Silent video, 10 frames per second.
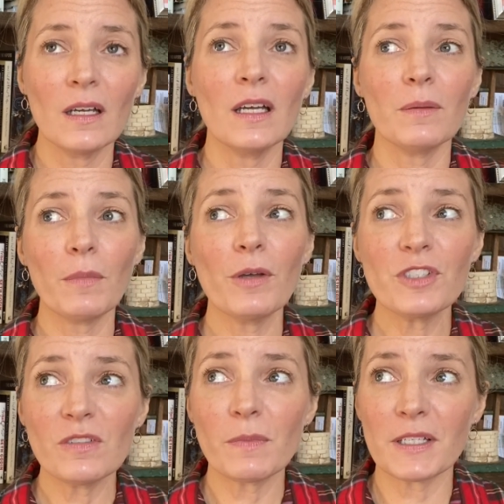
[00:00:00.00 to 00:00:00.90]
most
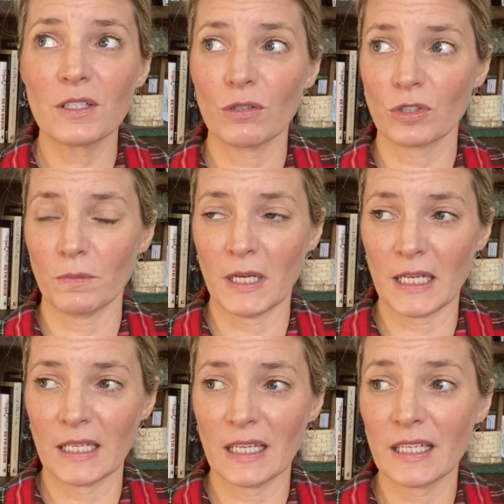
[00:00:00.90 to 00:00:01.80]
of my social
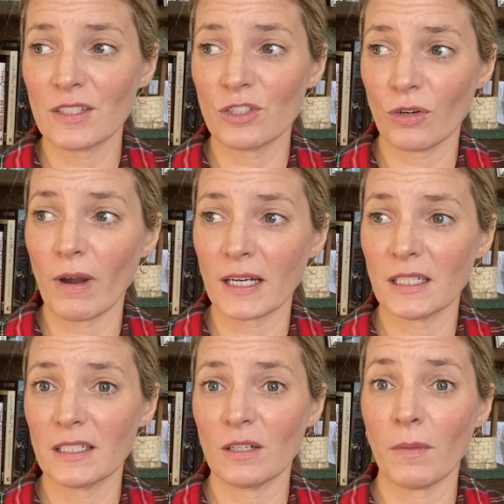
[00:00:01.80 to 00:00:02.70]
media gets
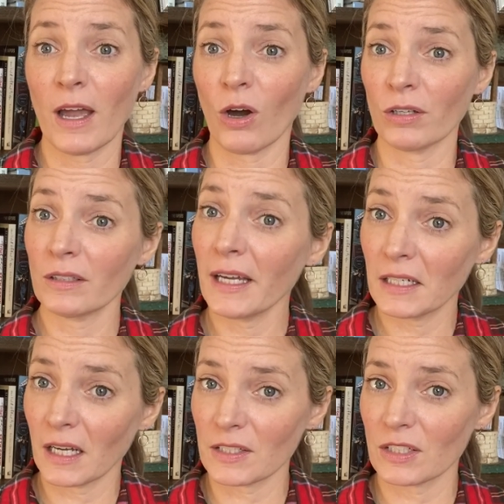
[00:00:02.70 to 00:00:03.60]
directed to my online
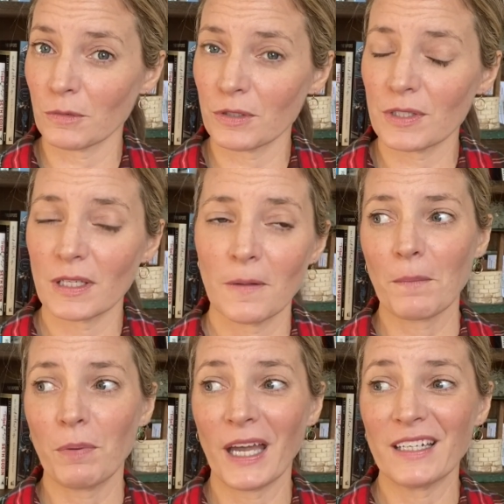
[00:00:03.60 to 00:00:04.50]
customers.
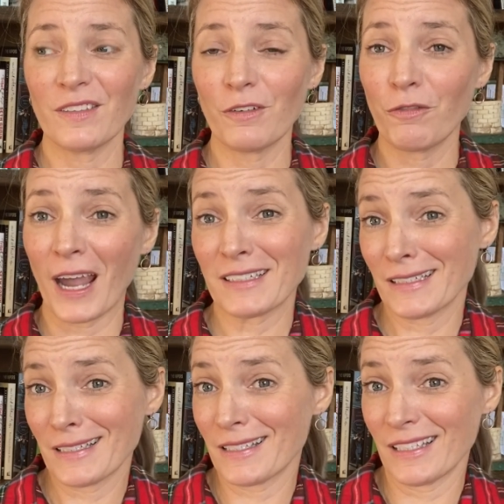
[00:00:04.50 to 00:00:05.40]
But the fact
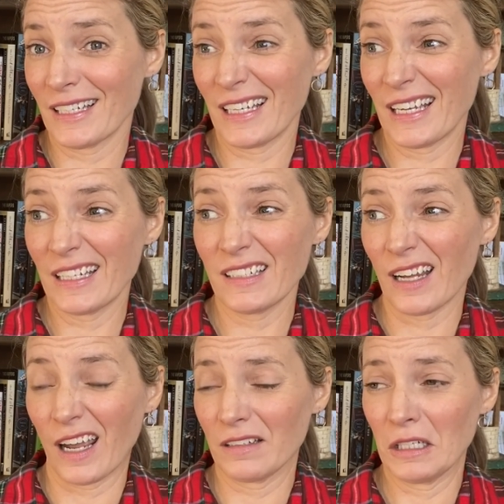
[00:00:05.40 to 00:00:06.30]
is that, again,
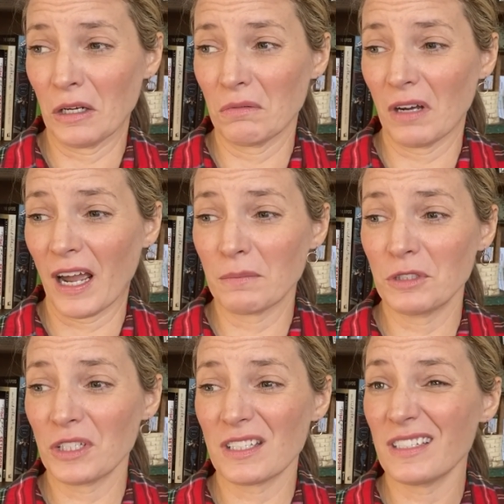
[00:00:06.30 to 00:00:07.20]
I'm
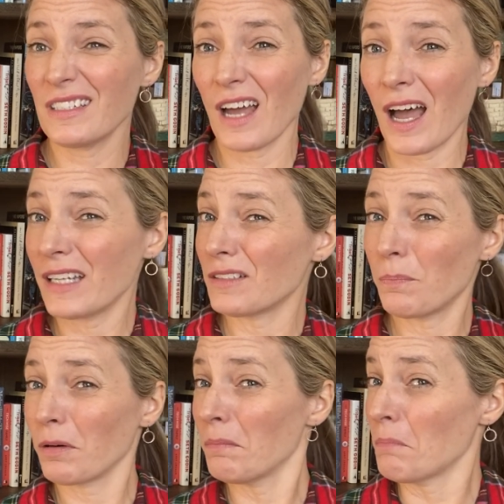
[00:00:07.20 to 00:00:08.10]
just not
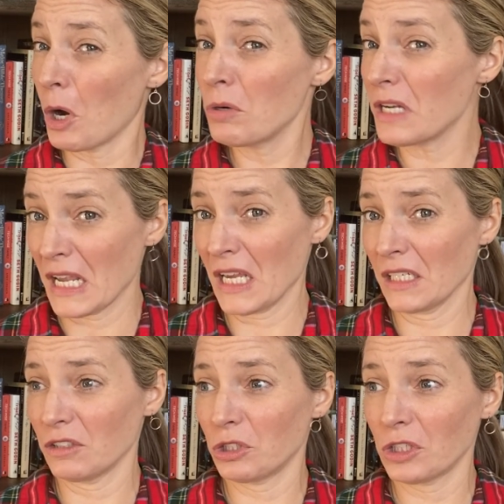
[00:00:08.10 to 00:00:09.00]
promoting
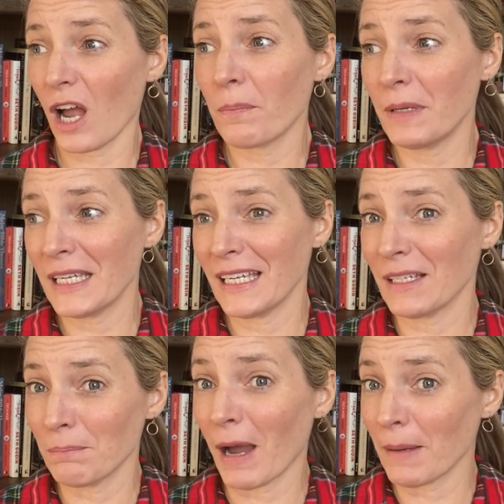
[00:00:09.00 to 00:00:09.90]
shopping
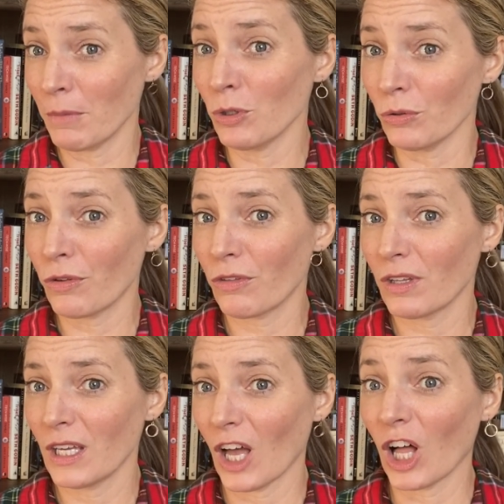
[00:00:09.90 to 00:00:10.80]
in my booth
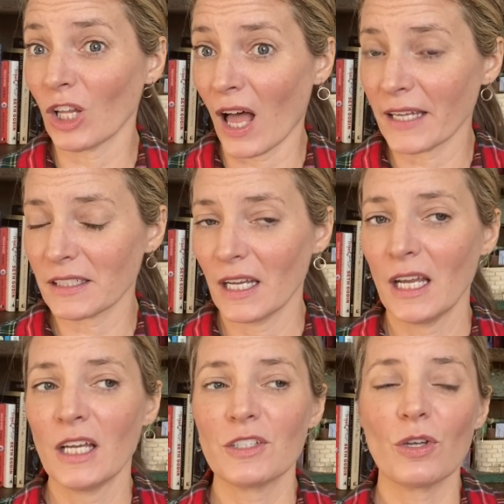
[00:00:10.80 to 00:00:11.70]
a lot.
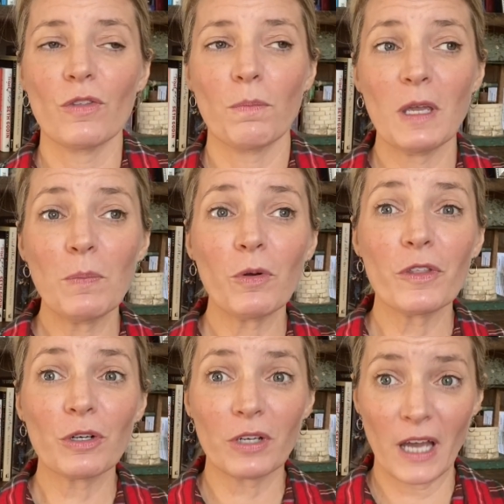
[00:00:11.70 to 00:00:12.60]
So the people
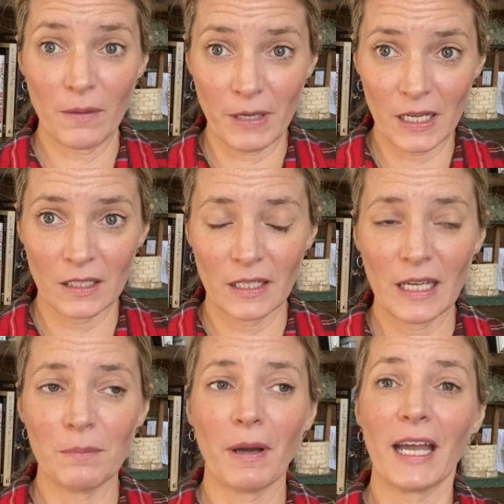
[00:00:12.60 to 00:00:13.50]
that are coming
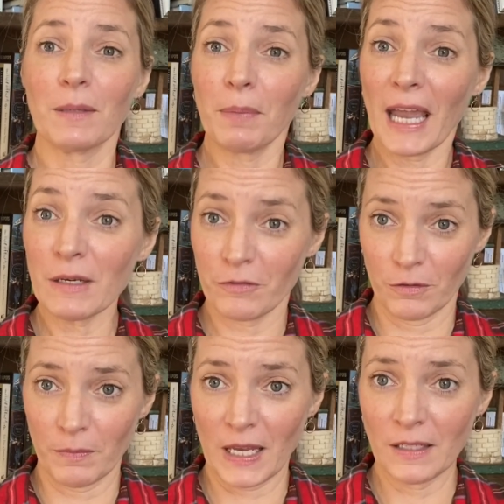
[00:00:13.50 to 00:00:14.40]
and buying paint
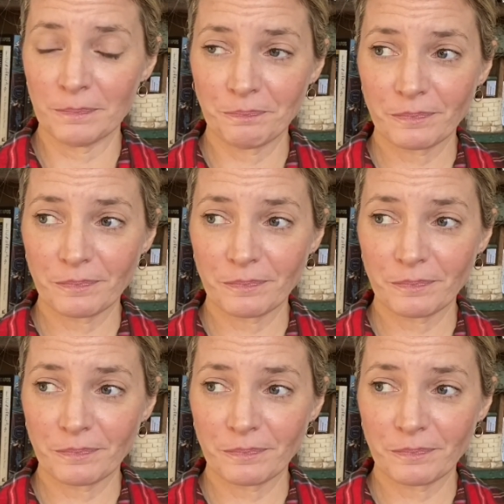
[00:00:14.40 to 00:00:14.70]
from me